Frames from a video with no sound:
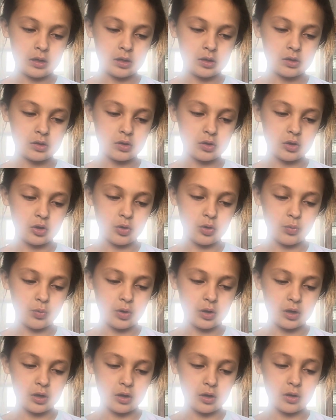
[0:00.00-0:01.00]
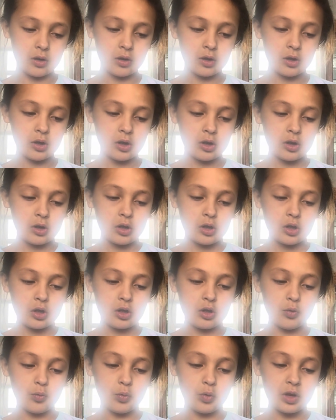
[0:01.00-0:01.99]
So you wanna
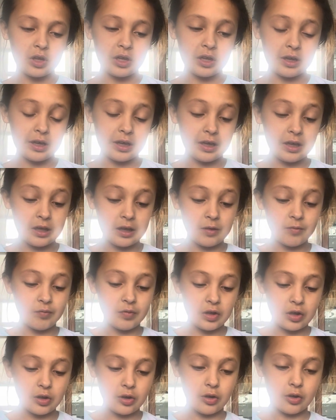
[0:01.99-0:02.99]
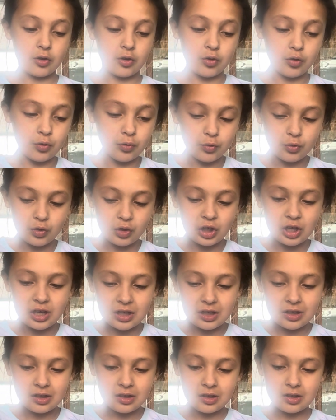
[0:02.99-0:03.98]
give it a
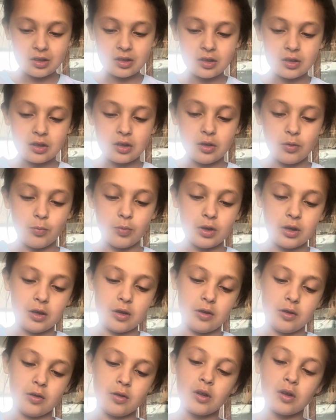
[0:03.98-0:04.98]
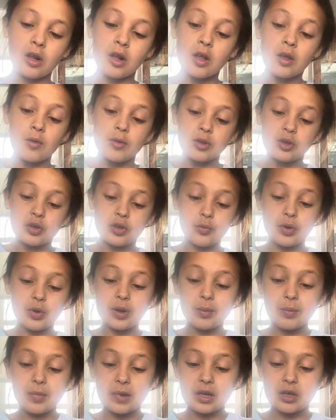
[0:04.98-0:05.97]
crease. You wanna
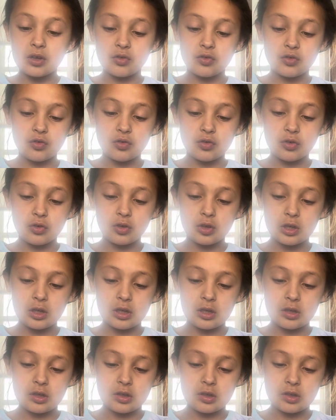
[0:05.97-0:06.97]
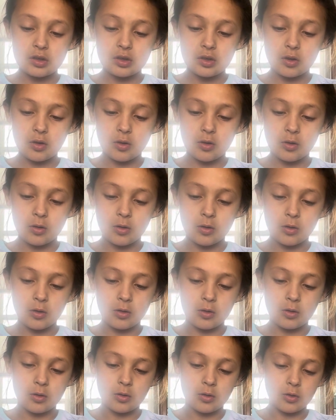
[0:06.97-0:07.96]
make sure it's
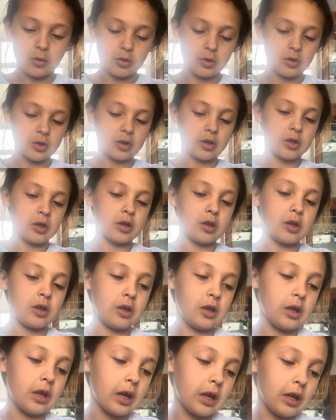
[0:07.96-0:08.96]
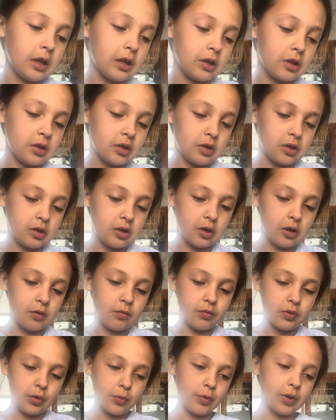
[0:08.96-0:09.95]
all that stuff.
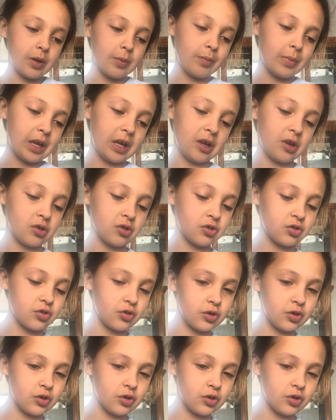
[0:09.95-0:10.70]
You want to make sure